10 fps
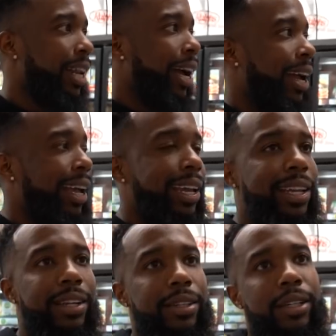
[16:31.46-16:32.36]
I ate
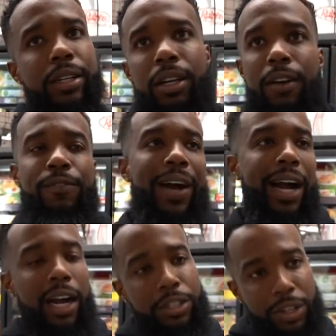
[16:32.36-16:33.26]

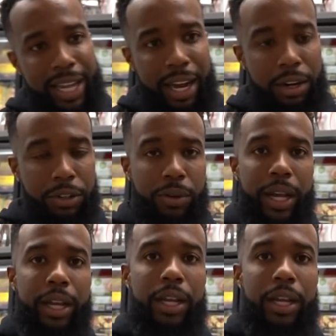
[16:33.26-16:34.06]
500 calories, right?